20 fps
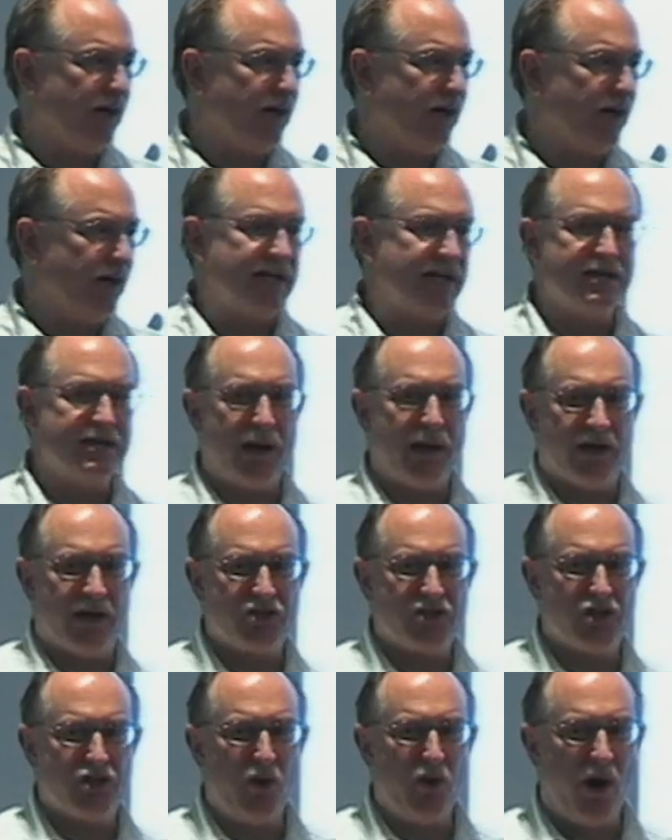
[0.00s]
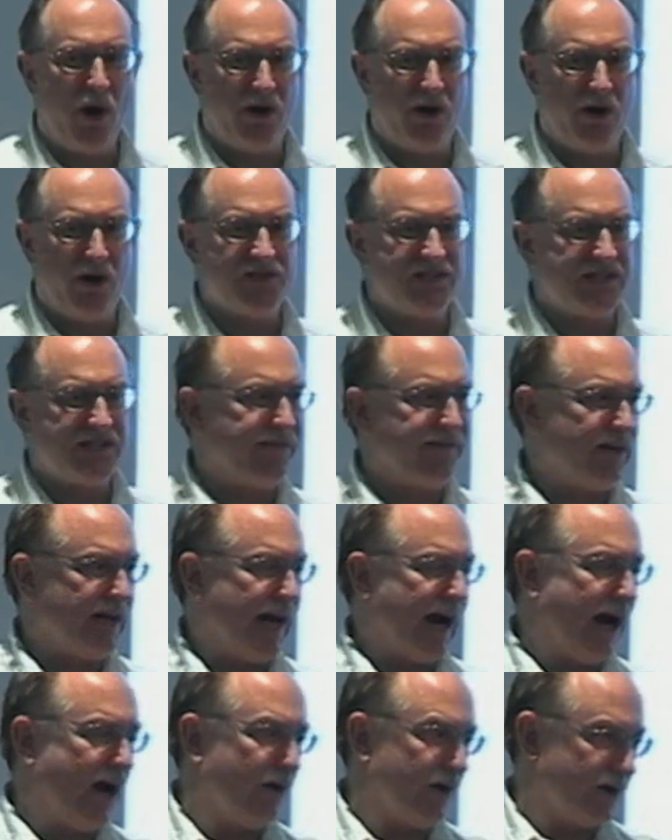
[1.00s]
that's about two hundred seventy
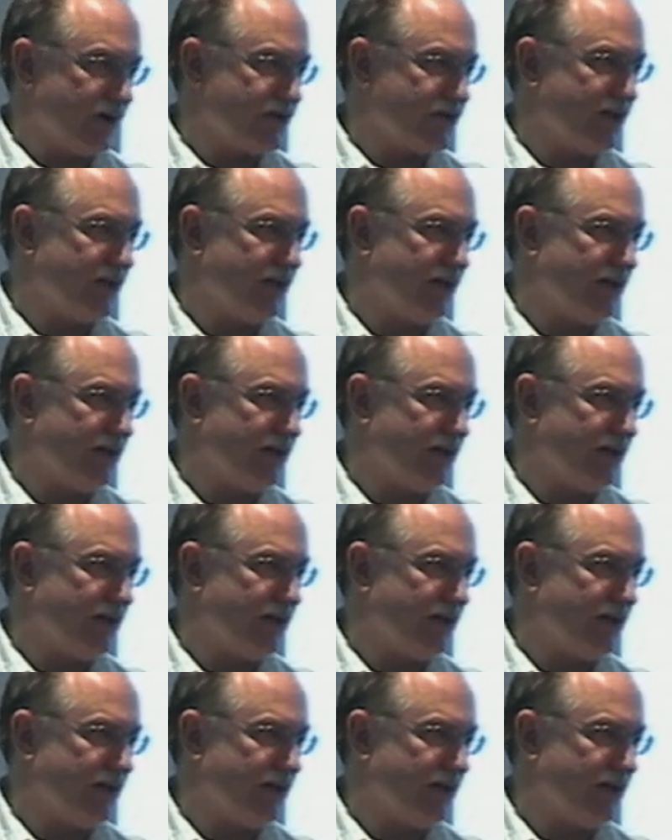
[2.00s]
hours.